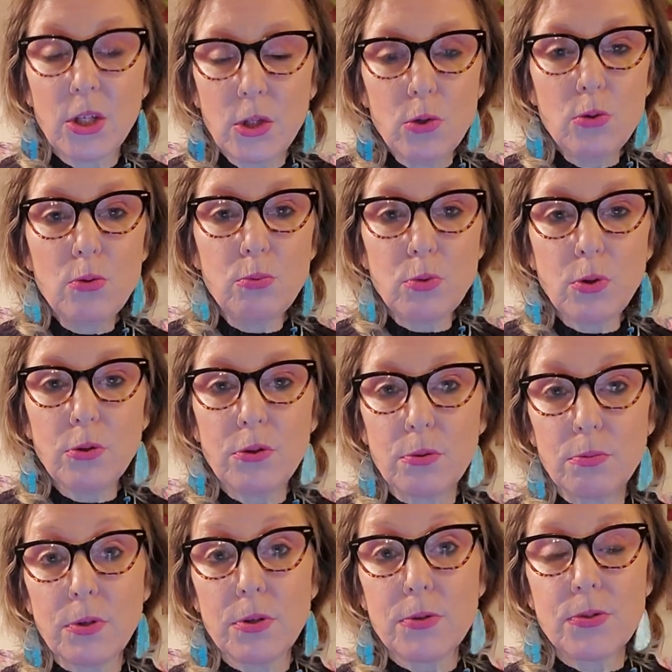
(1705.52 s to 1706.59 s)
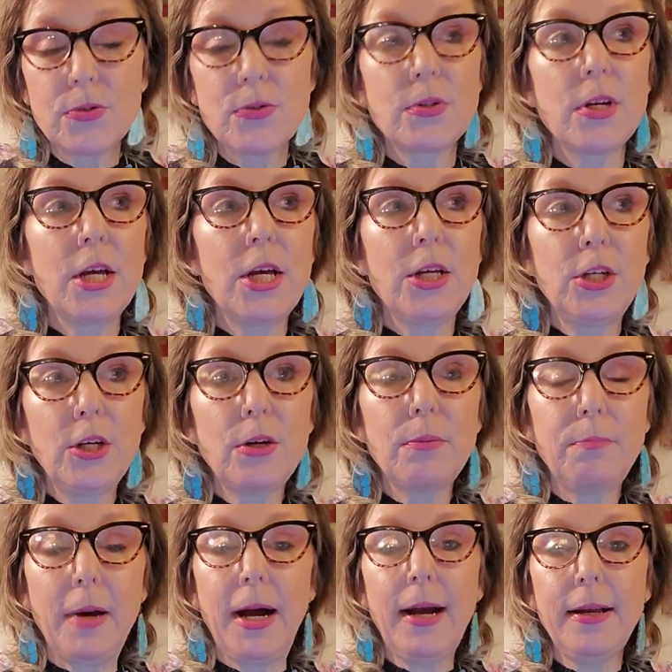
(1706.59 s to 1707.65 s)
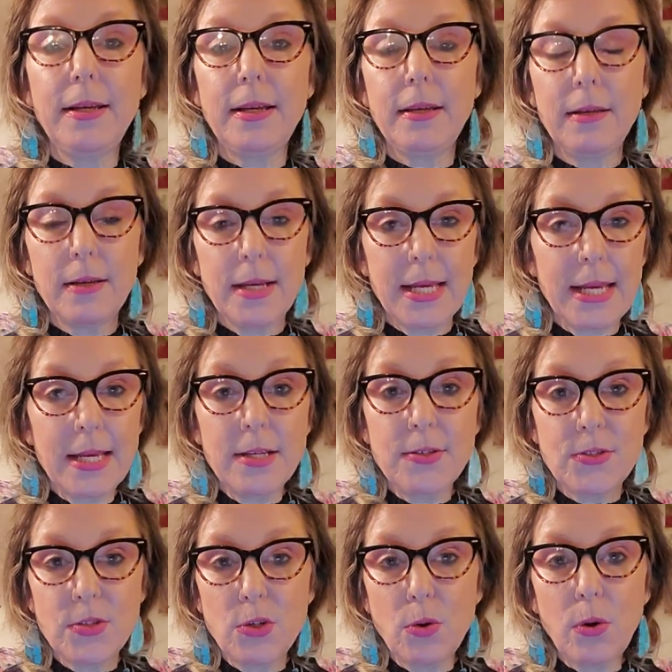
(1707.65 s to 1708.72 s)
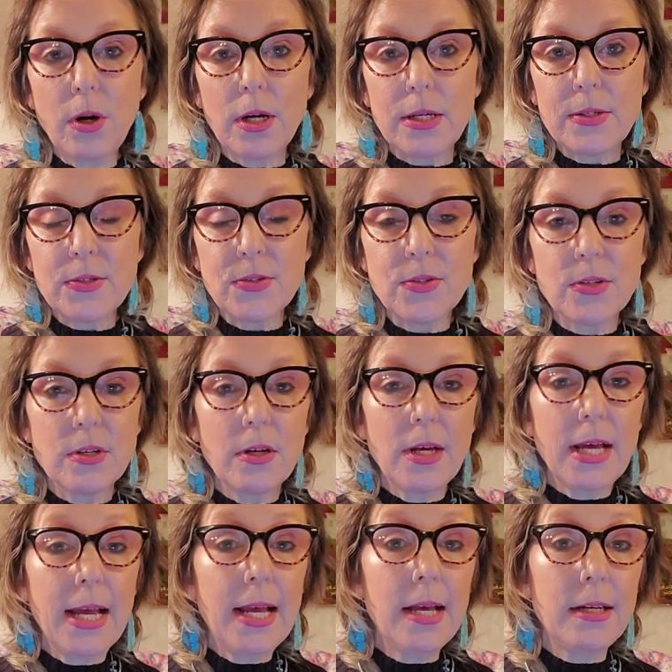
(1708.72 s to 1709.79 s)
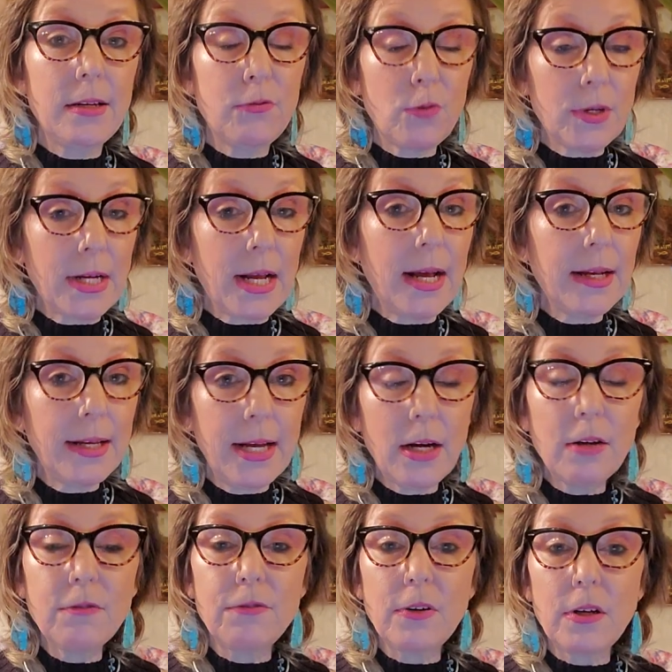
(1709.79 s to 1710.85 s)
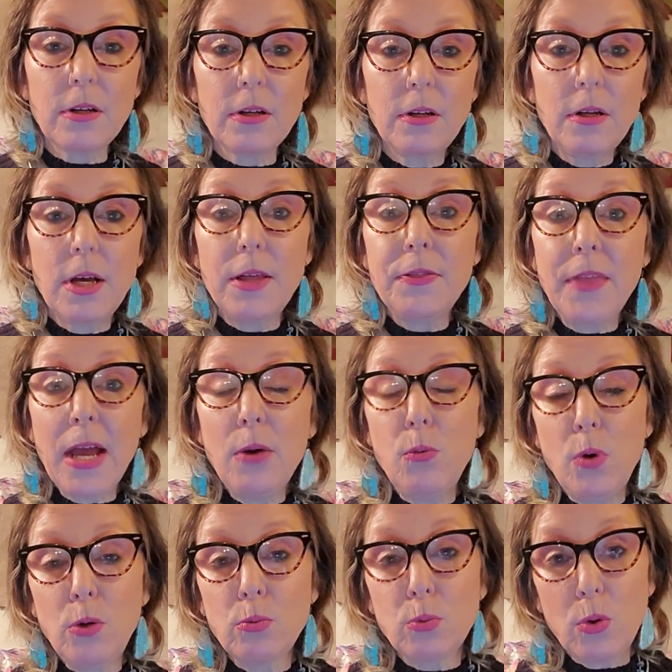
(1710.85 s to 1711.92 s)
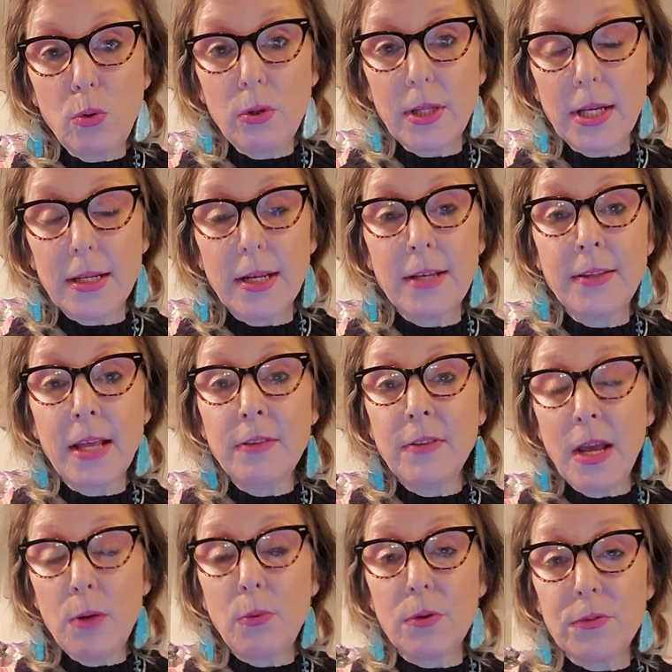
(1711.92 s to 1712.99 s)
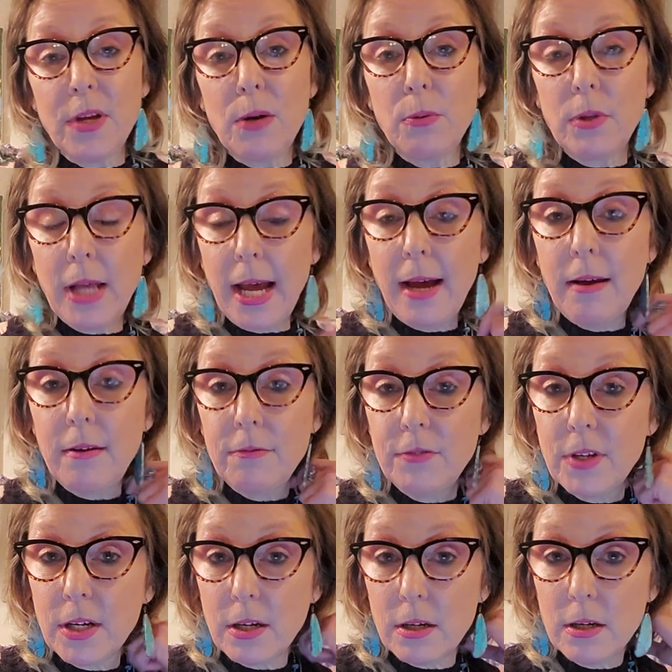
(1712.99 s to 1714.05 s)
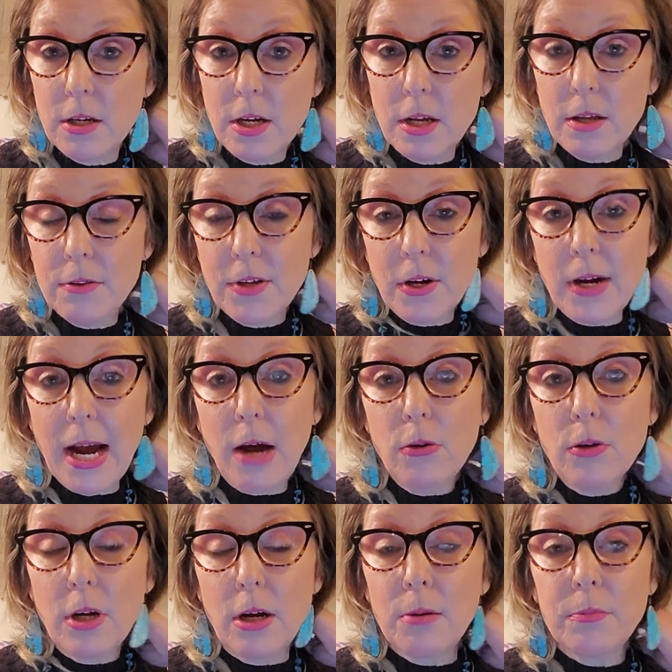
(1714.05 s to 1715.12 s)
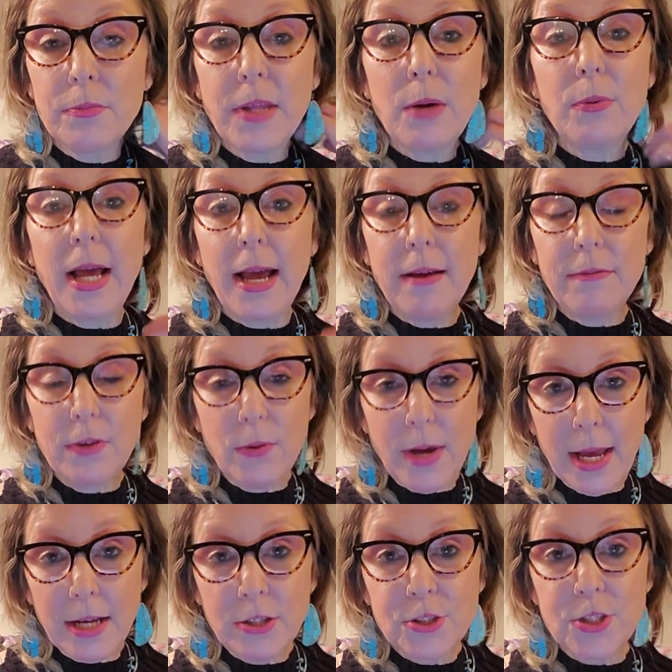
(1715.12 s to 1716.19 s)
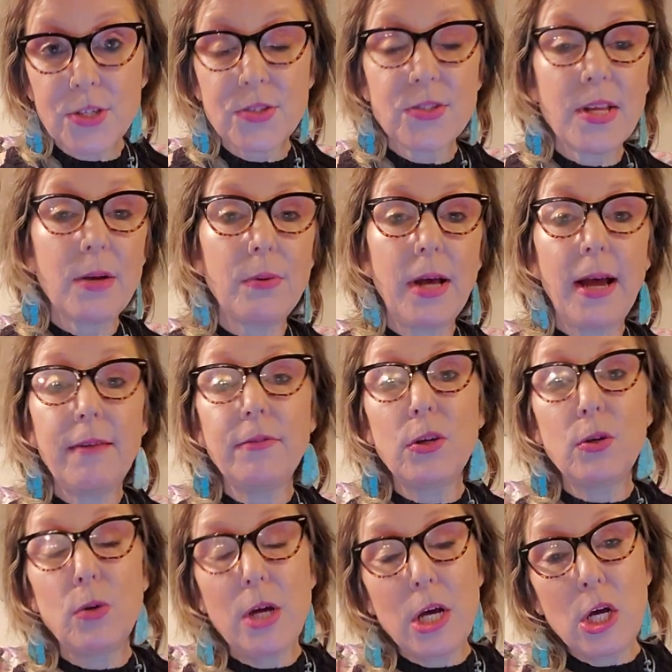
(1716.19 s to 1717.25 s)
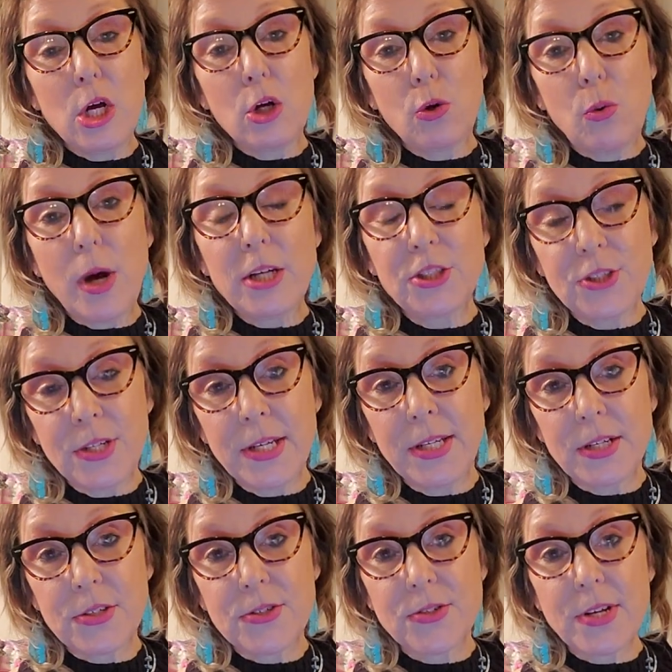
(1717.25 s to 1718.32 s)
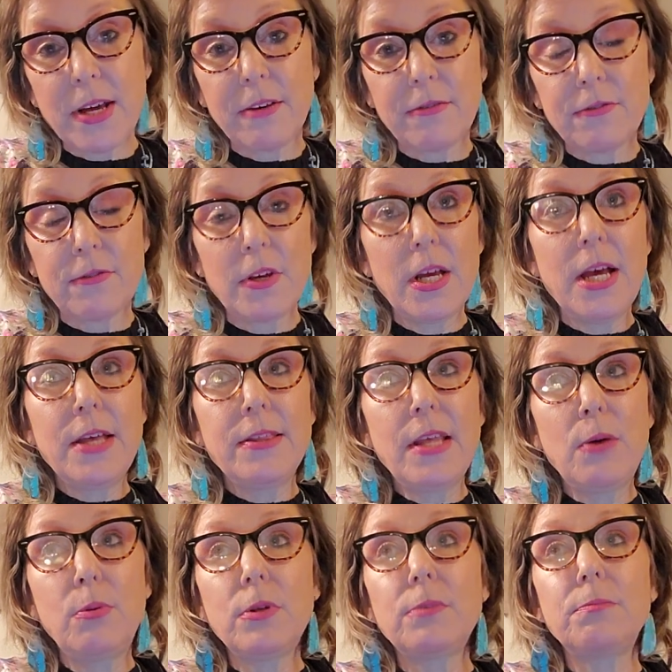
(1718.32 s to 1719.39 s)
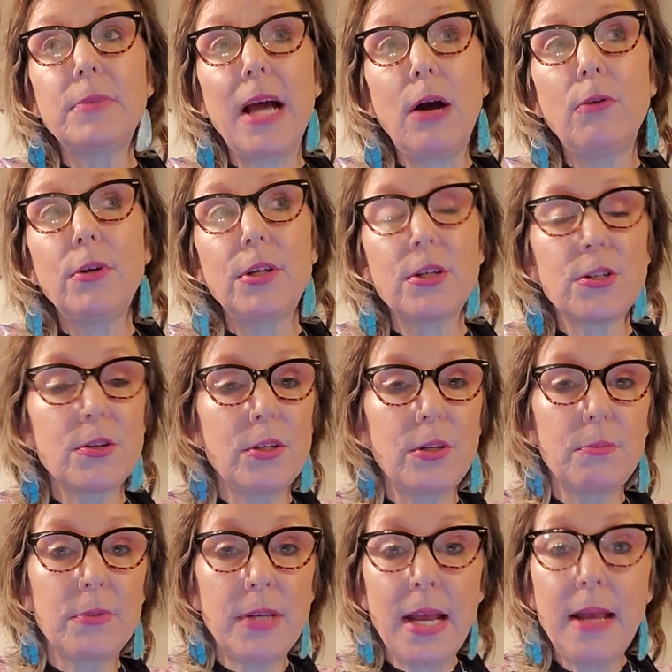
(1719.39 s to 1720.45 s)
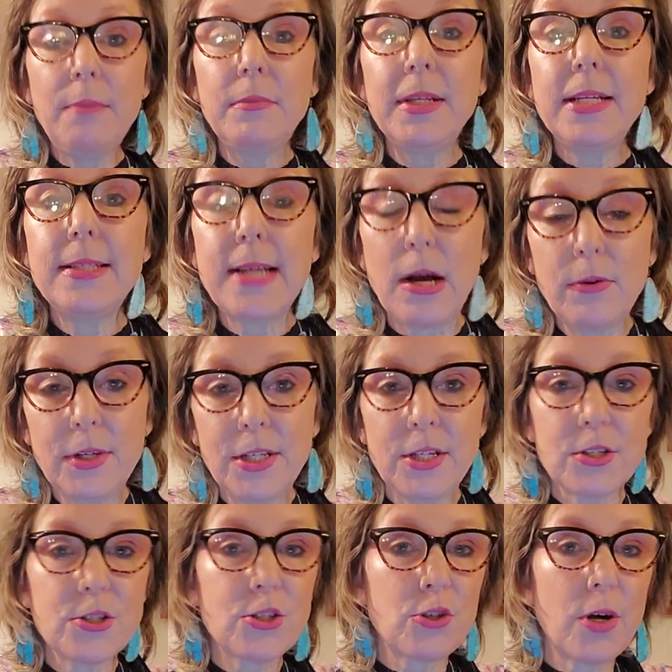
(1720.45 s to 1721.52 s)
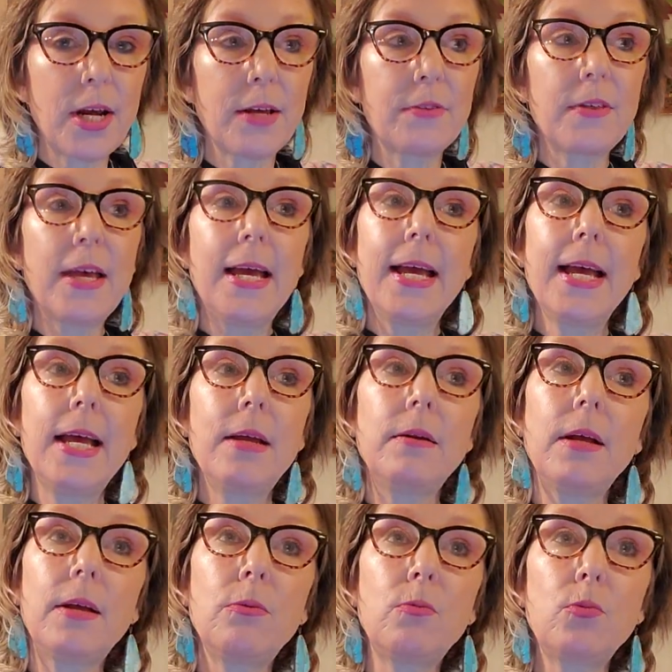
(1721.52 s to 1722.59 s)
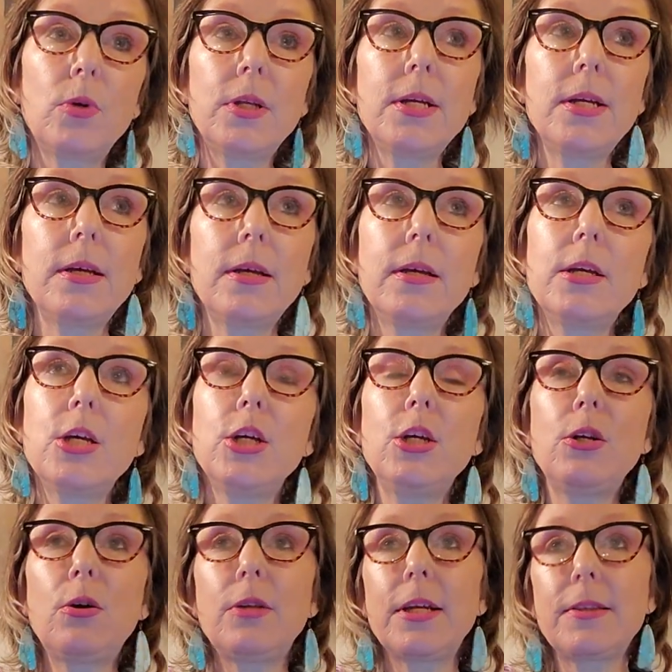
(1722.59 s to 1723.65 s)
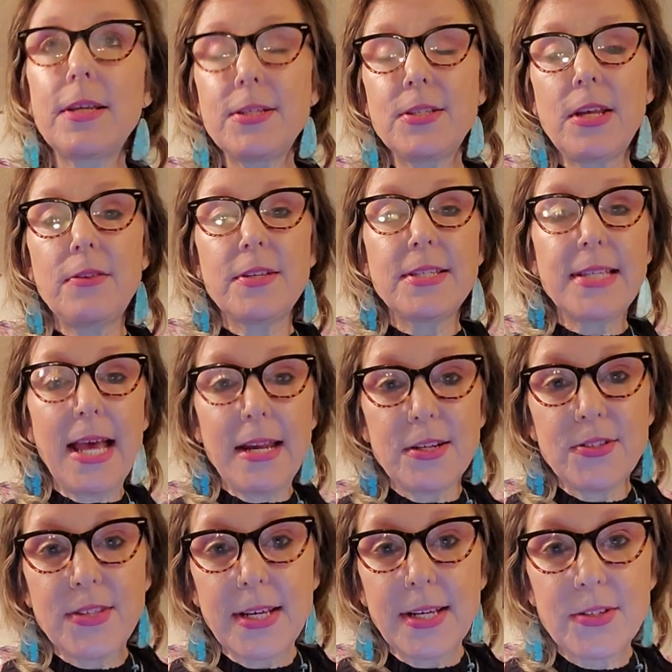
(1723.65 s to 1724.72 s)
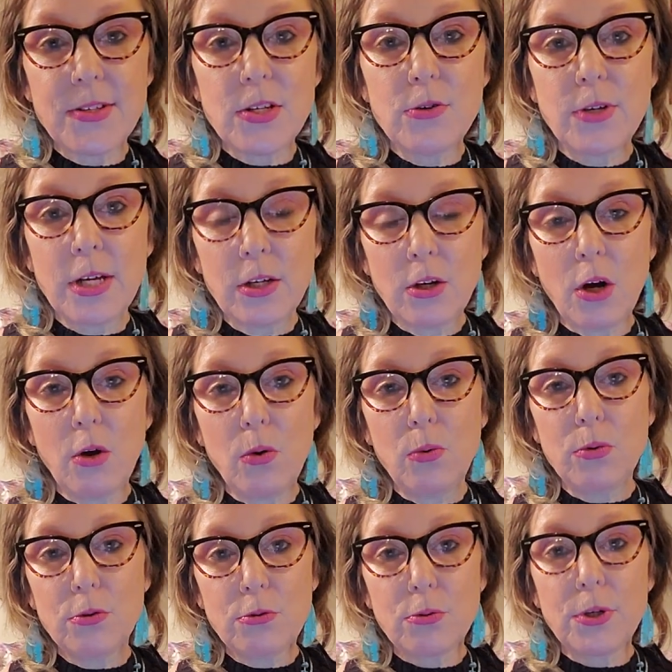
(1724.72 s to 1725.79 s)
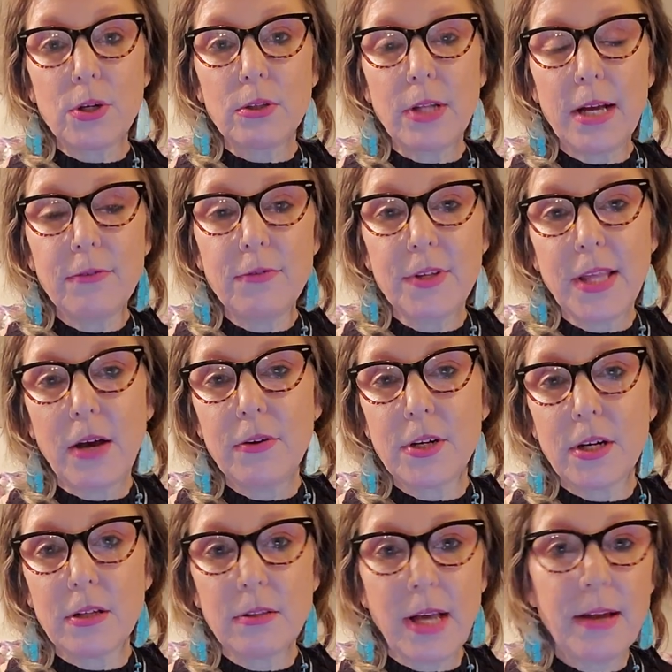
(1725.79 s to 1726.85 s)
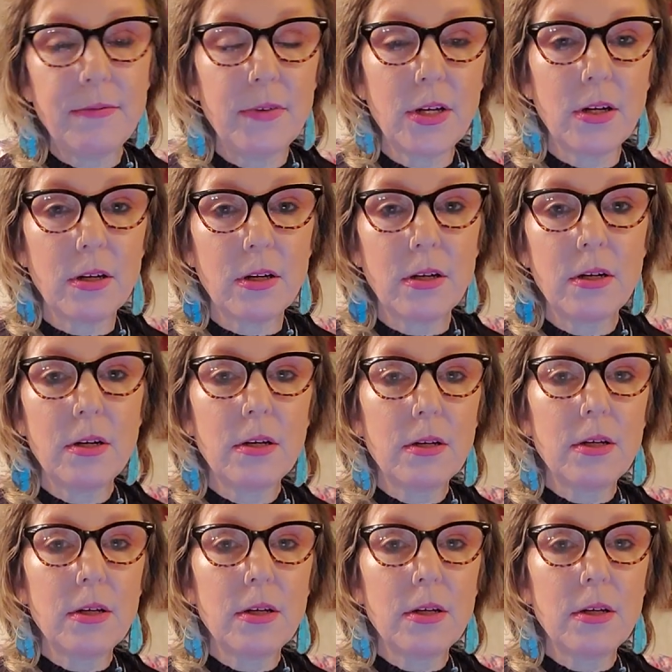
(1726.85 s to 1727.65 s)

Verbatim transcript: You rule the roost. Your body is yours. And if we're not careful, they will rule it and then they will they will have their their outcome they will have you anxious they will have you questioning yourself they will doubt your namely doubting your strength and and really you know like they say the saddest thing is that you can go through your life without your life your